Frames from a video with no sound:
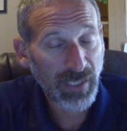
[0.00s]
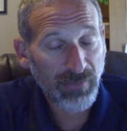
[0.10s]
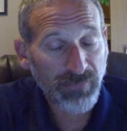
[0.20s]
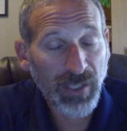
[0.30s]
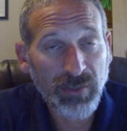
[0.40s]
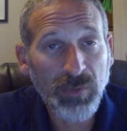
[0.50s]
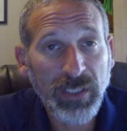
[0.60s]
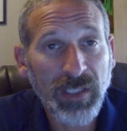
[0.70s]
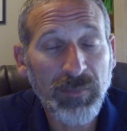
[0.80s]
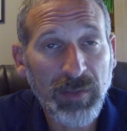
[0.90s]
flat or wide
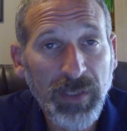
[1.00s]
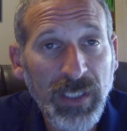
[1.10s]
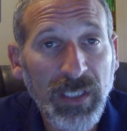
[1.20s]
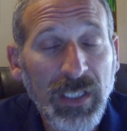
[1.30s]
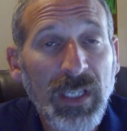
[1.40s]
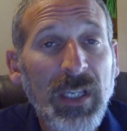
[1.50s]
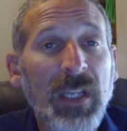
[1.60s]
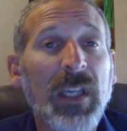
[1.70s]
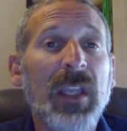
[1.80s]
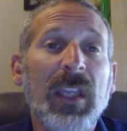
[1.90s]
they may be,
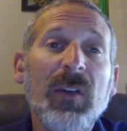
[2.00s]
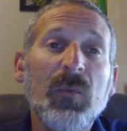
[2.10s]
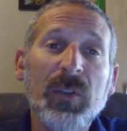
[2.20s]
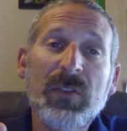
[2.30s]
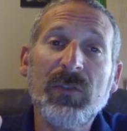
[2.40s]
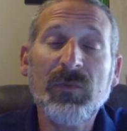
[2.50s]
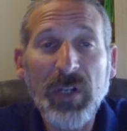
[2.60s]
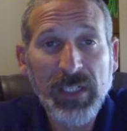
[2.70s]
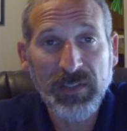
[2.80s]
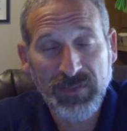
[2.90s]
it wants to
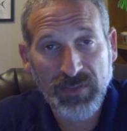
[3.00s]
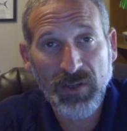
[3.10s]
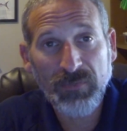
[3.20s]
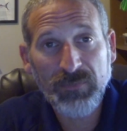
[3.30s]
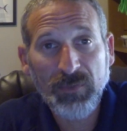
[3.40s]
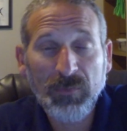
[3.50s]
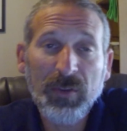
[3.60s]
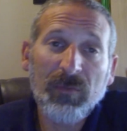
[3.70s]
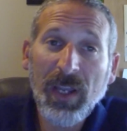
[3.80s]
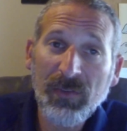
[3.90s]
right itself with a
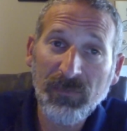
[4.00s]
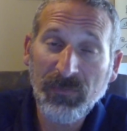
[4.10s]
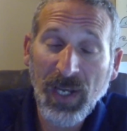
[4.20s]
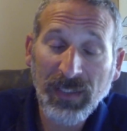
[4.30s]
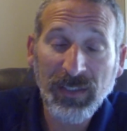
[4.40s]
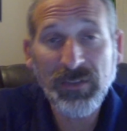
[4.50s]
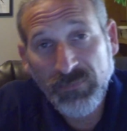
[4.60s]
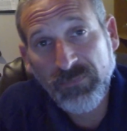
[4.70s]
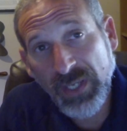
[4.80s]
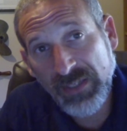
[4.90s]
rather violent,
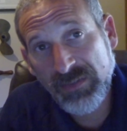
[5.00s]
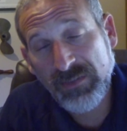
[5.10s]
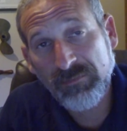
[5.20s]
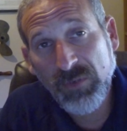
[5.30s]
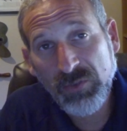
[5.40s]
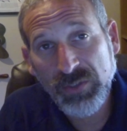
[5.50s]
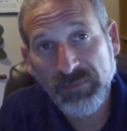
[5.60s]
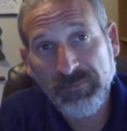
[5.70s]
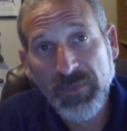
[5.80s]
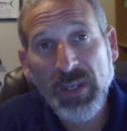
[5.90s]
fast motion.
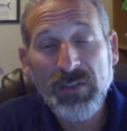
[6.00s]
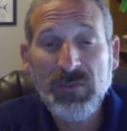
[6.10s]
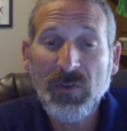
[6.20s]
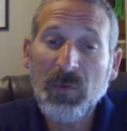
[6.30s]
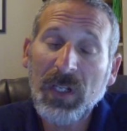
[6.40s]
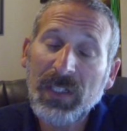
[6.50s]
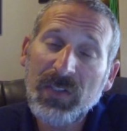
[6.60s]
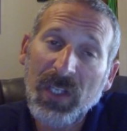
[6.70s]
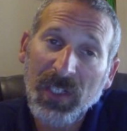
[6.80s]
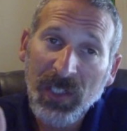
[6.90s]
So while its
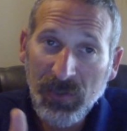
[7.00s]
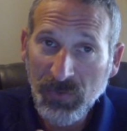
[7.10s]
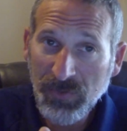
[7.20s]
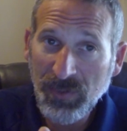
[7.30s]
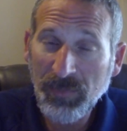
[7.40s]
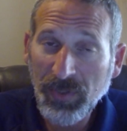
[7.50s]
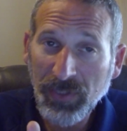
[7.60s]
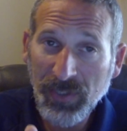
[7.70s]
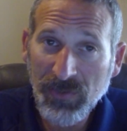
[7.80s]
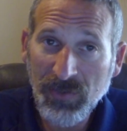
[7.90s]
initial stability
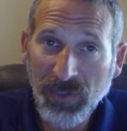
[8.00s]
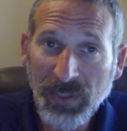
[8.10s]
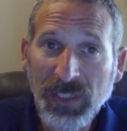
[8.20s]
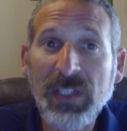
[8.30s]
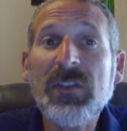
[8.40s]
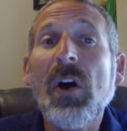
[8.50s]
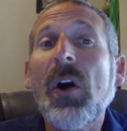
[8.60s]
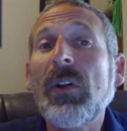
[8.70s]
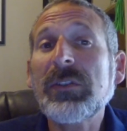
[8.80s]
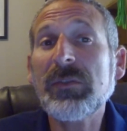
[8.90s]
is good, its
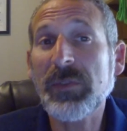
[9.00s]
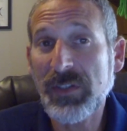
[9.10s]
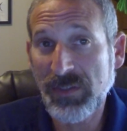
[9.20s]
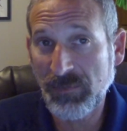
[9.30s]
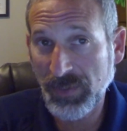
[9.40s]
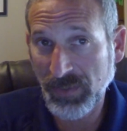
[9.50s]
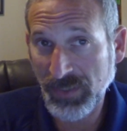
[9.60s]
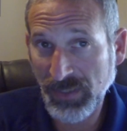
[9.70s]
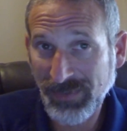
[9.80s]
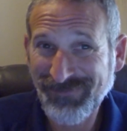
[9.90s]
ultimate
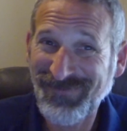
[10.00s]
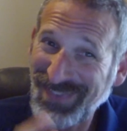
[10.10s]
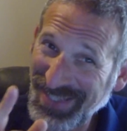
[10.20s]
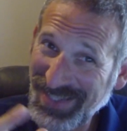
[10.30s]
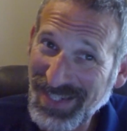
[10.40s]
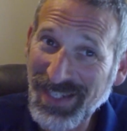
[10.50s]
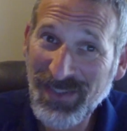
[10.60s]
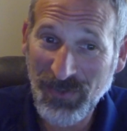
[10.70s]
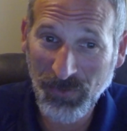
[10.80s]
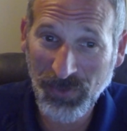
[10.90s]
stability is not
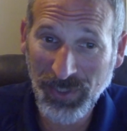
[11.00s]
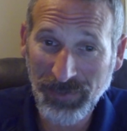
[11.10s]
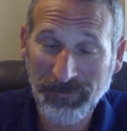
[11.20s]
so good.